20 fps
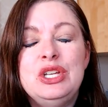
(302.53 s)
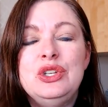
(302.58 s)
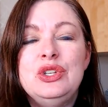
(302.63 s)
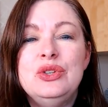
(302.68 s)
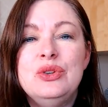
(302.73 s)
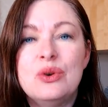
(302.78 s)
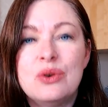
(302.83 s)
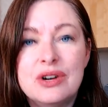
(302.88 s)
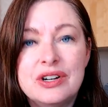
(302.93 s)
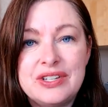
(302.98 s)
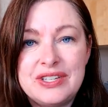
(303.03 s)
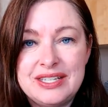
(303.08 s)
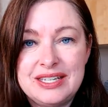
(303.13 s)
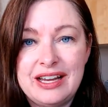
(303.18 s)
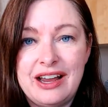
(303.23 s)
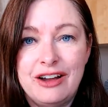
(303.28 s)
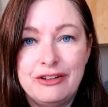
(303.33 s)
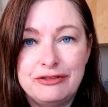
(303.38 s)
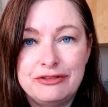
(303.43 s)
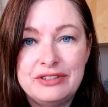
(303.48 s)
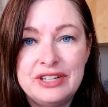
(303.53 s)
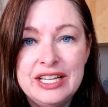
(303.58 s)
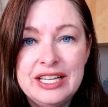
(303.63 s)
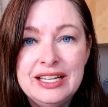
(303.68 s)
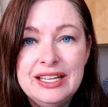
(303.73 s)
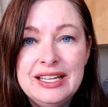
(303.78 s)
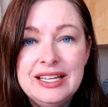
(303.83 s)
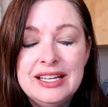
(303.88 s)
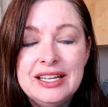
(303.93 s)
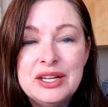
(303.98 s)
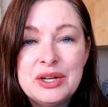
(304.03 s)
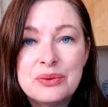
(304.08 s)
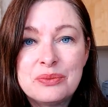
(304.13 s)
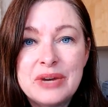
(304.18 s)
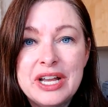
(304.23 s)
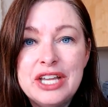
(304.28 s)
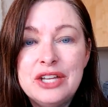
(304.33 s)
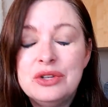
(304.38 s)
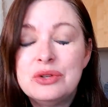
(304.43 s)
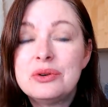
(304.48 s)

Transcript: your stuff, right?